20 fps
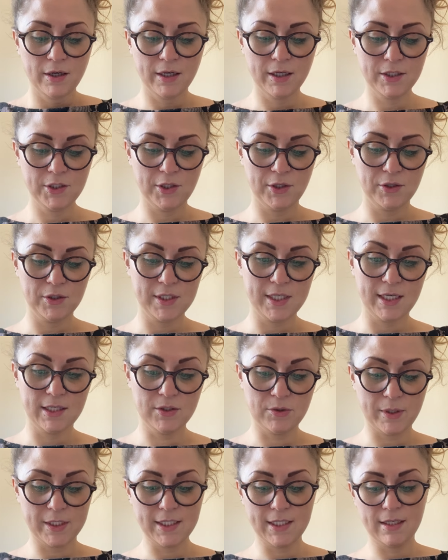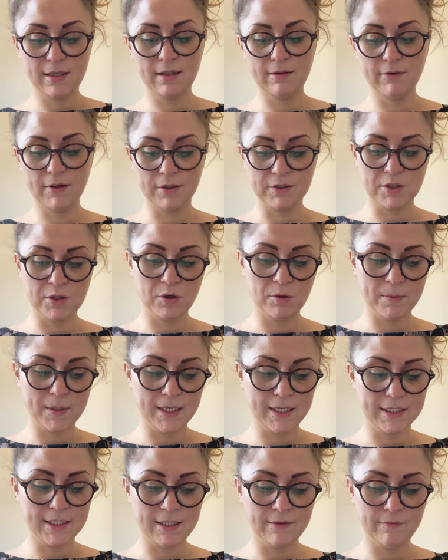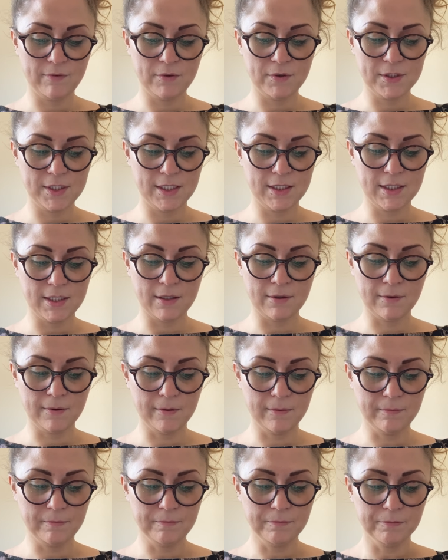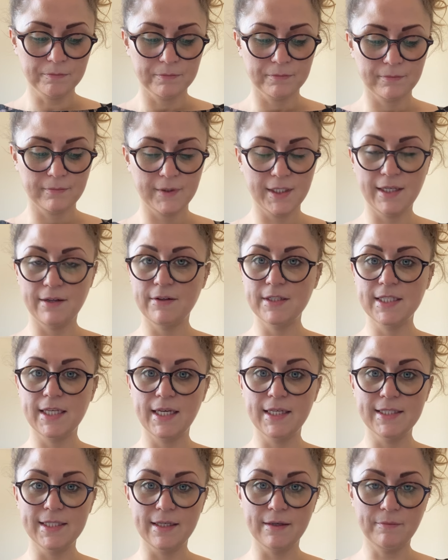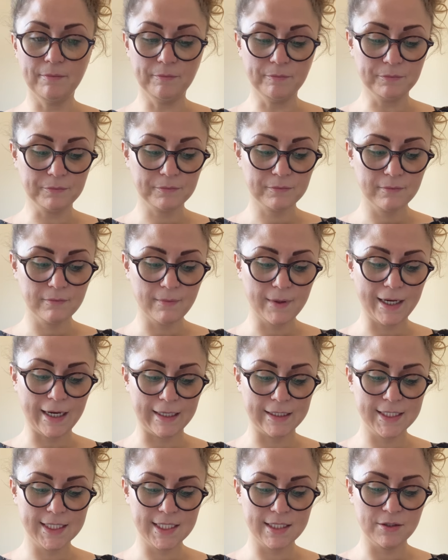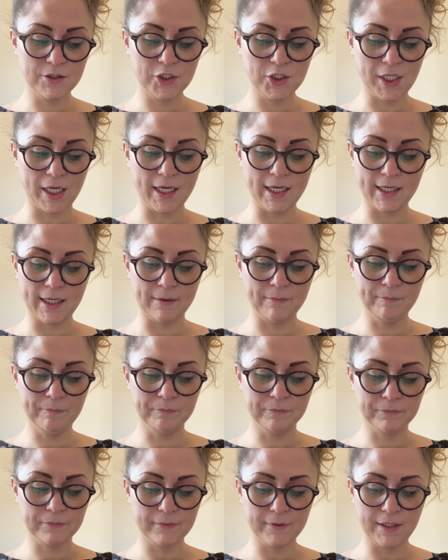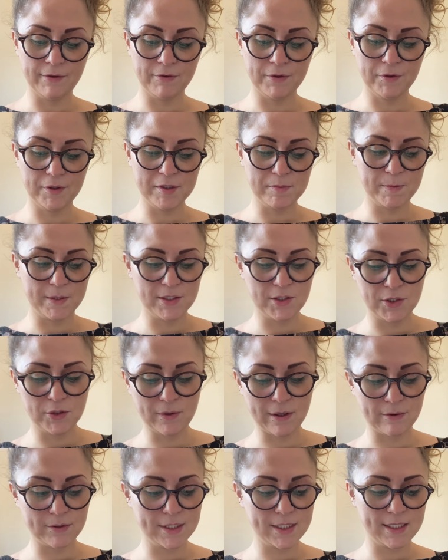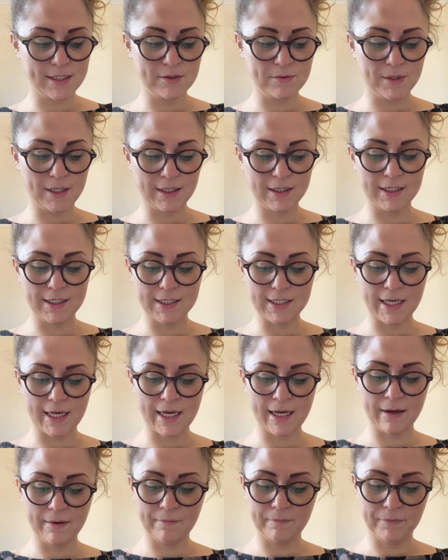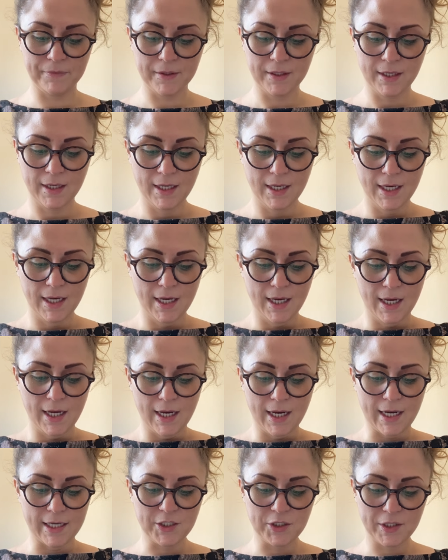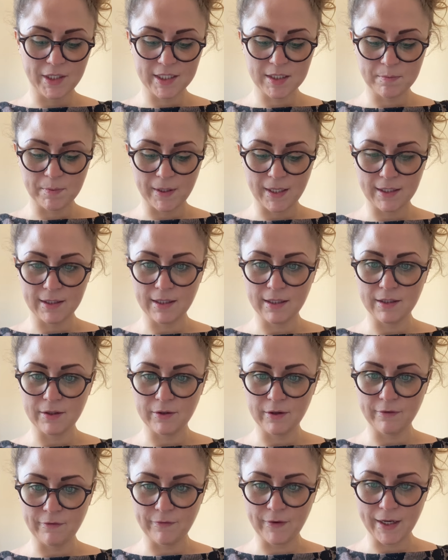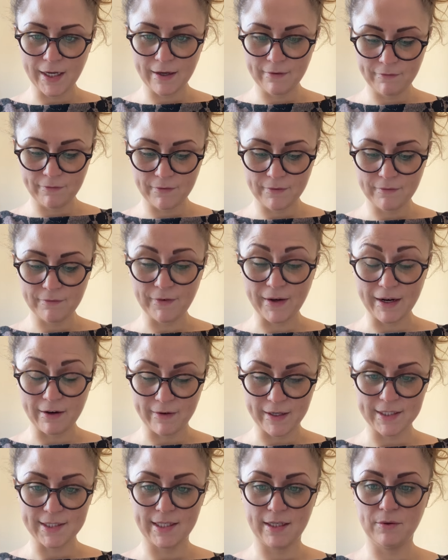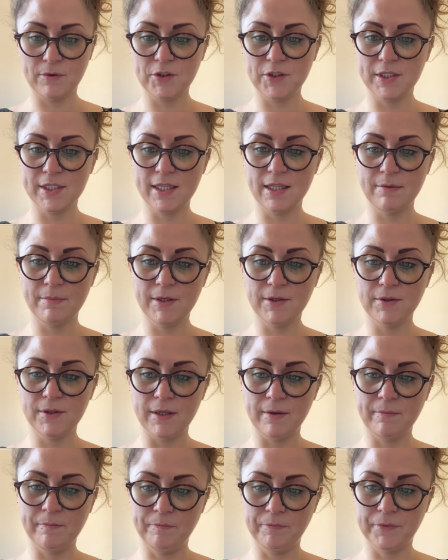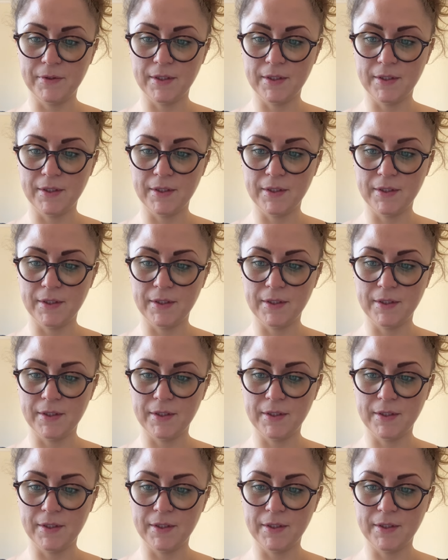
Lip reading: Tuesday, 20th of October 1942. Dearest Kitty, my hand's still shaking, even though it's been 2 hours since we had the scare. I should explain that there are 5 fire extinguishers in the building.